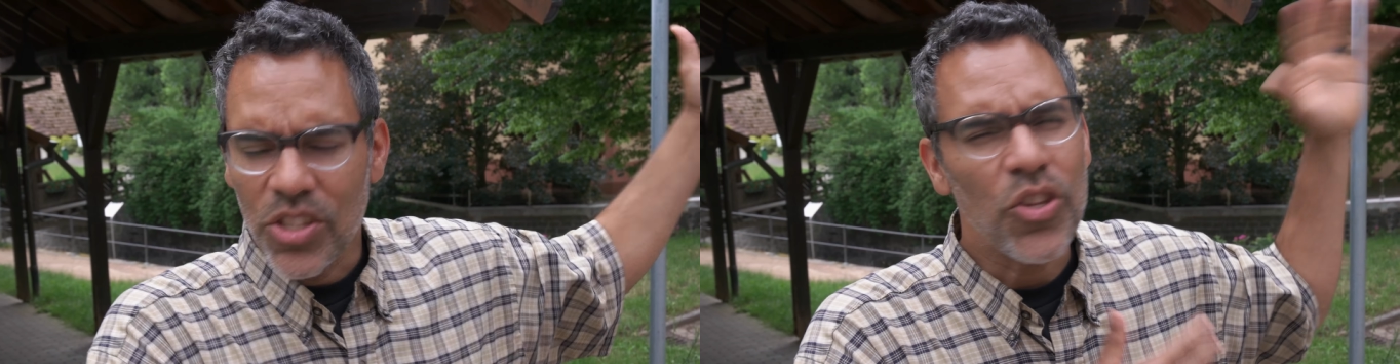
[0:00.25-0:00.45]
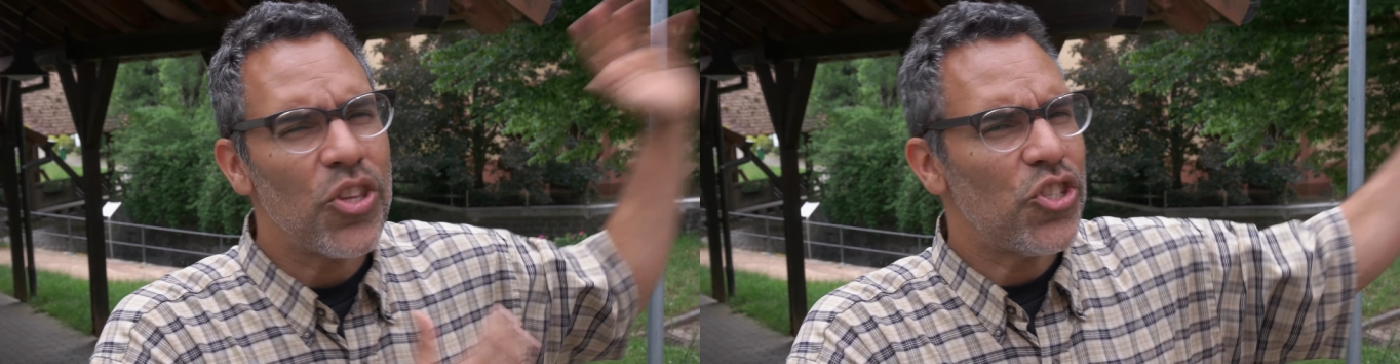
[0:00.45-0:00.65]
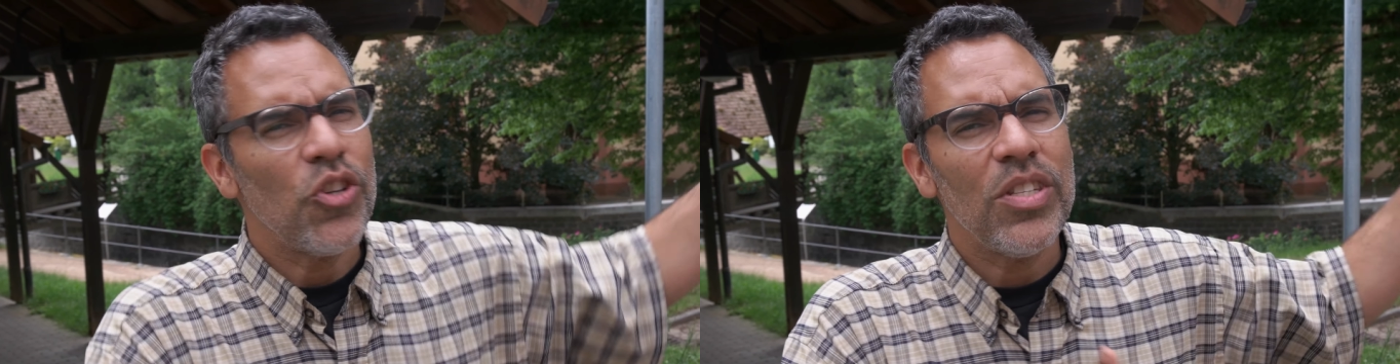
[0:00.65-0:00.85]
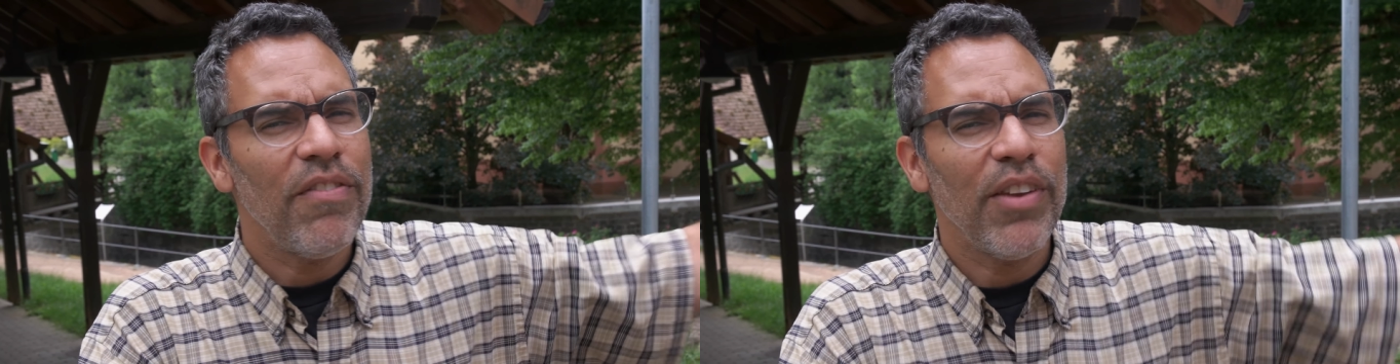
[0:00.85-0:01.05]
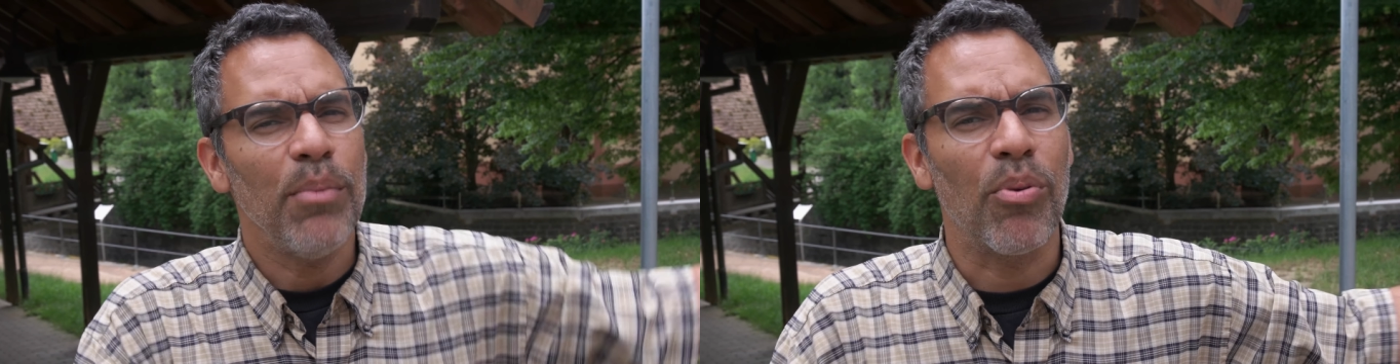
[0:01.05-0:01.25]
So the
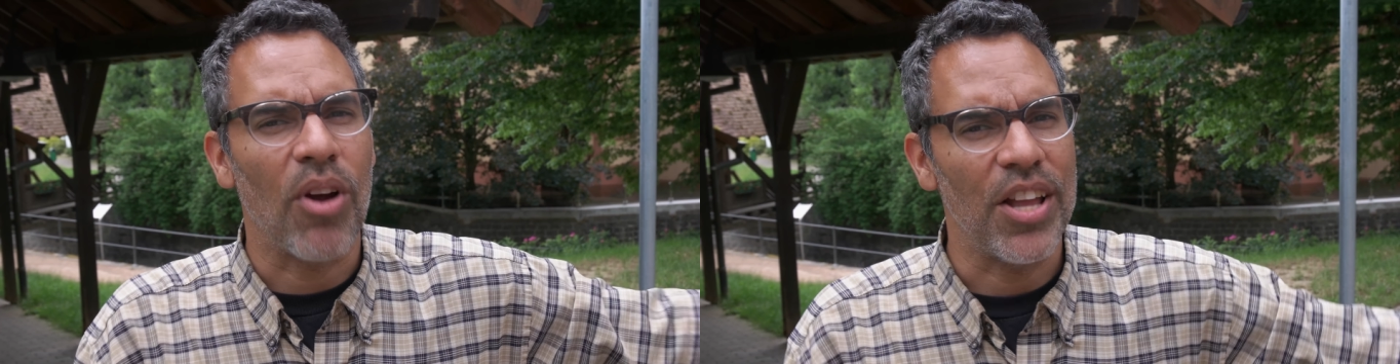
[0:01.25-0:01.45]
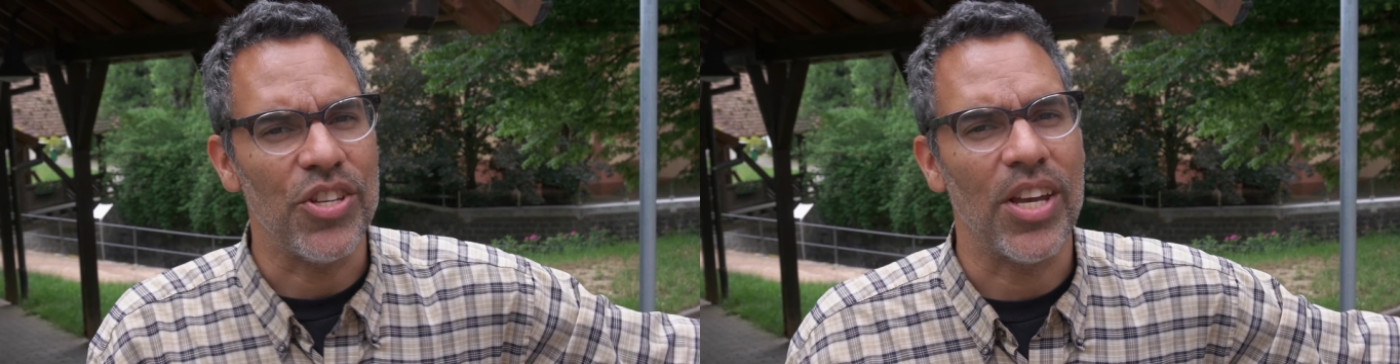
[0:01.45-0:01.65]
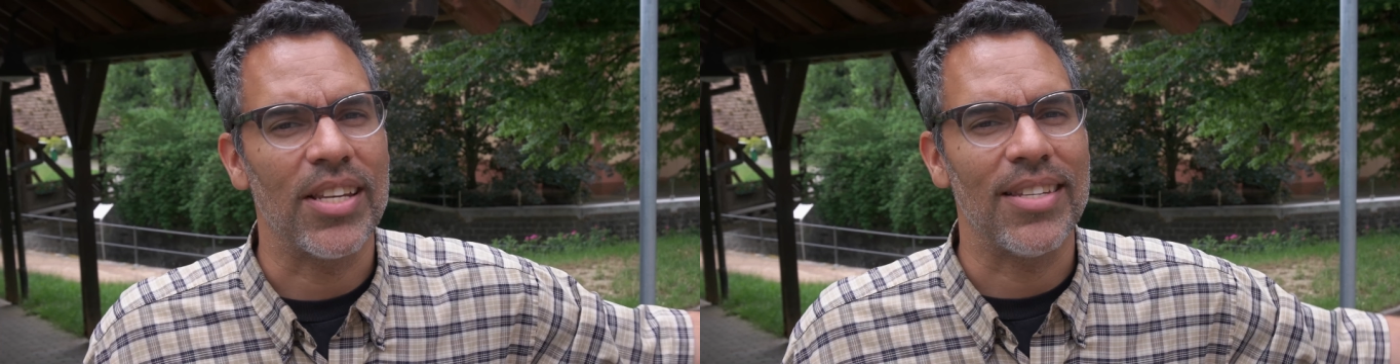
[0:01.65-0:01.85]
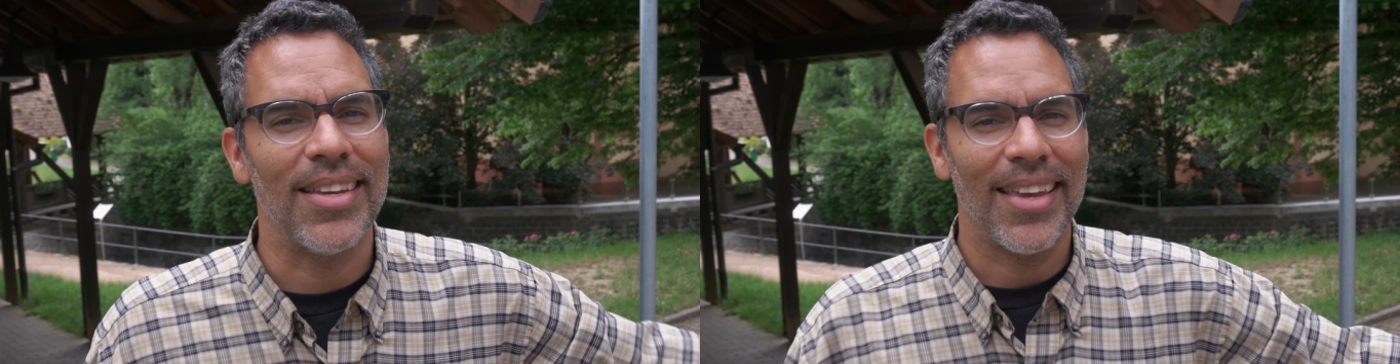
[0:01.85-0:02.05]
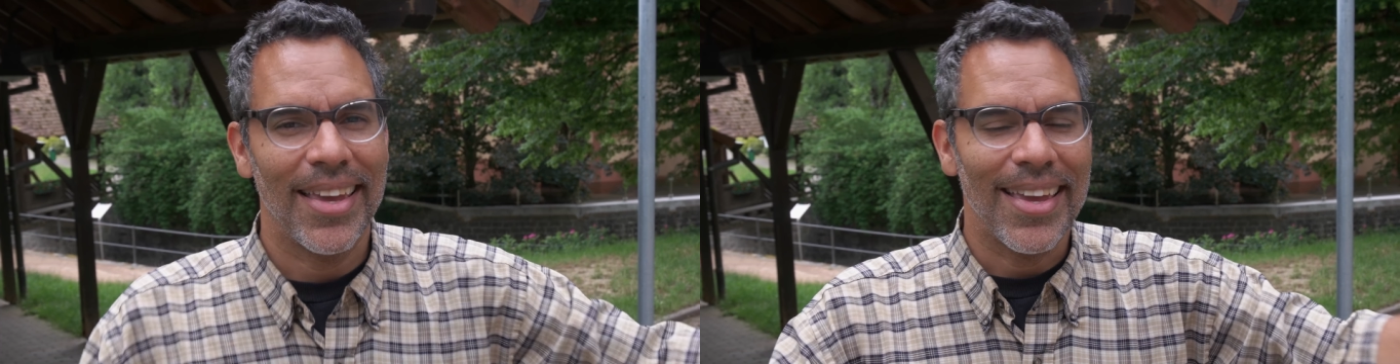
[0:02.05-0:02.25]
Josephine Project.
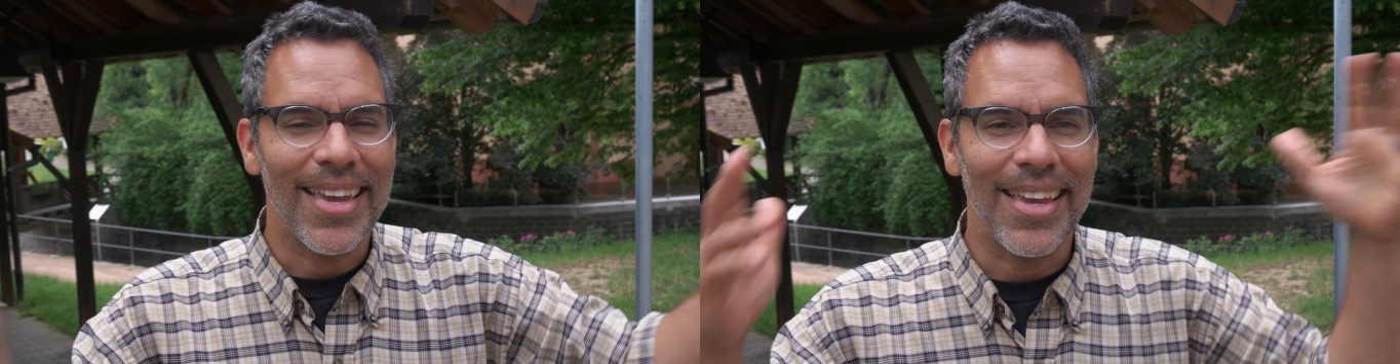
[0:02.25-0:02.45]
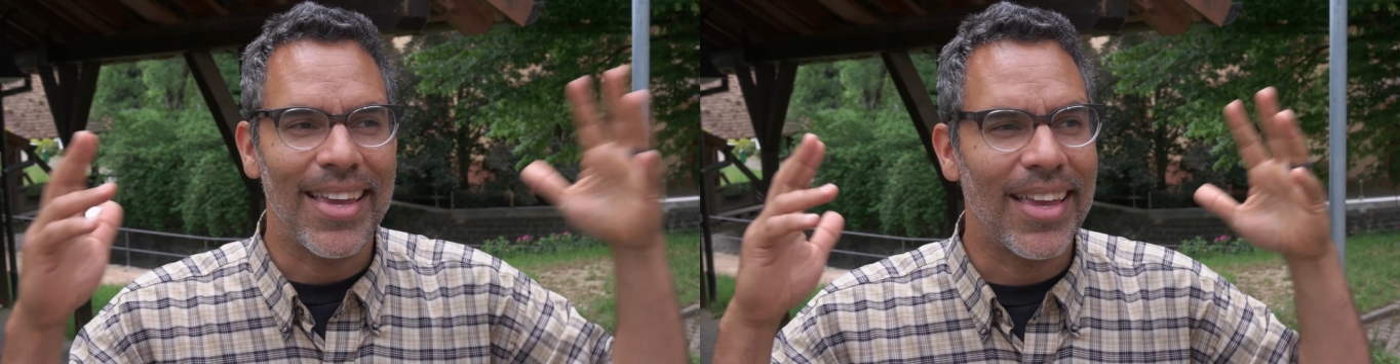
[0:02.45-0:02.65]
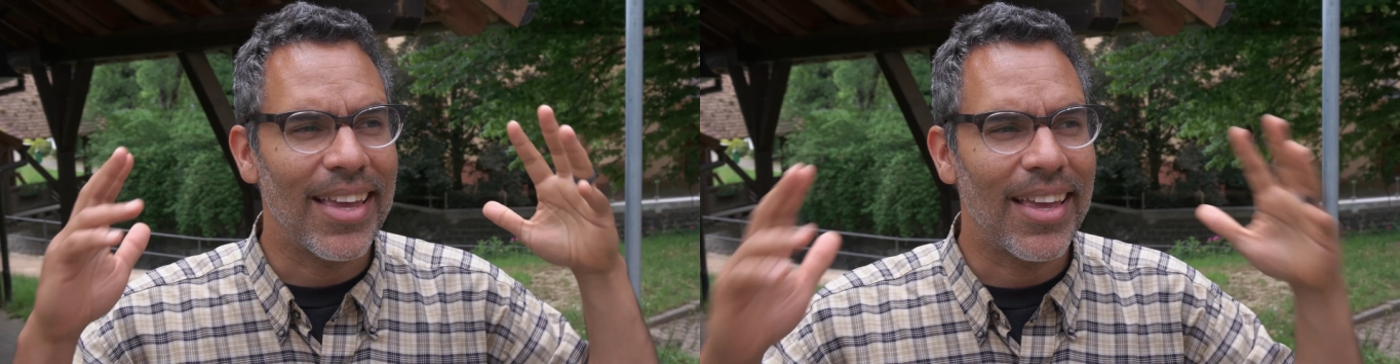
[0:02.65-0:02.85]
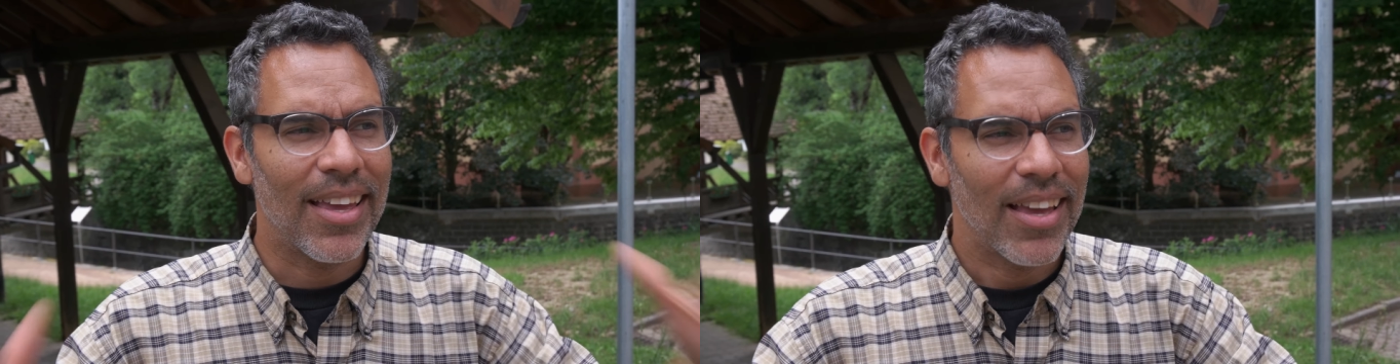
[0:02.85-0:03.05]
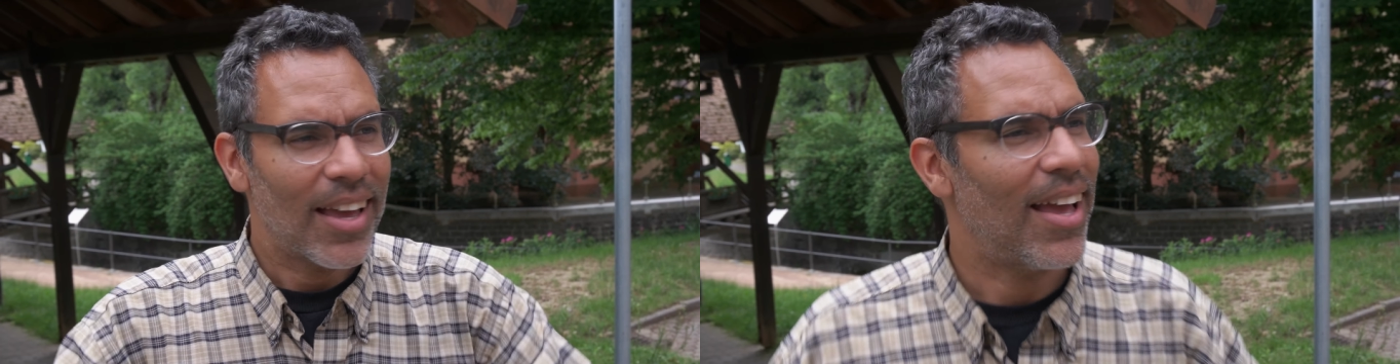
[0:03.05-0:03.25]
Are you practicing or?